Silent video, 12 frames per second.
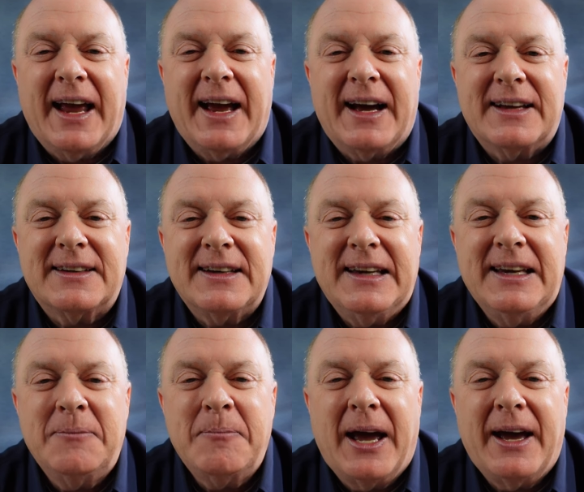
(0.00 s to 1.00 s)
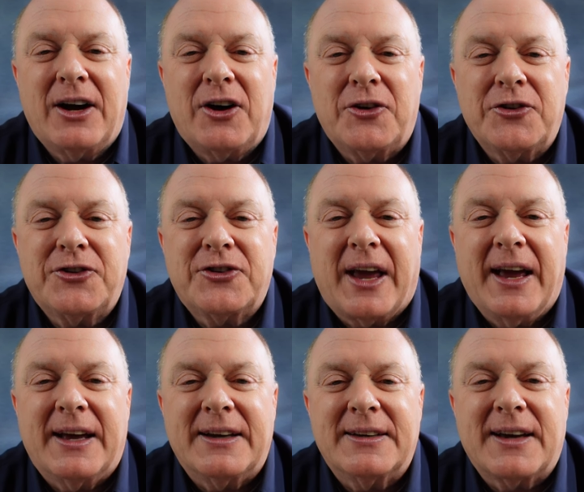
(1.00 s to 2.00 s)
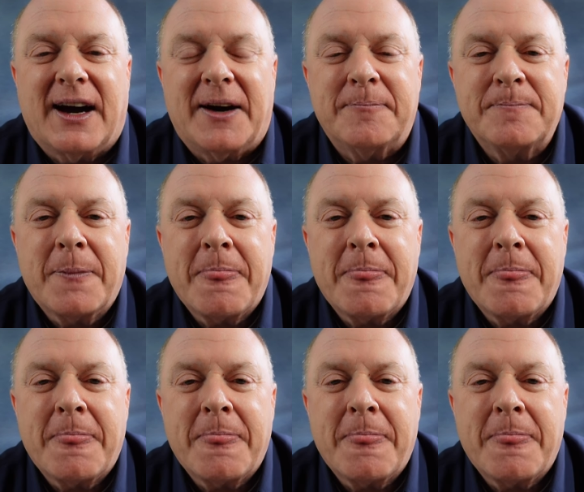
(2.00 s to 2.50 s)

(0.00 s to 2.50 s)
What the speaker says: and emails and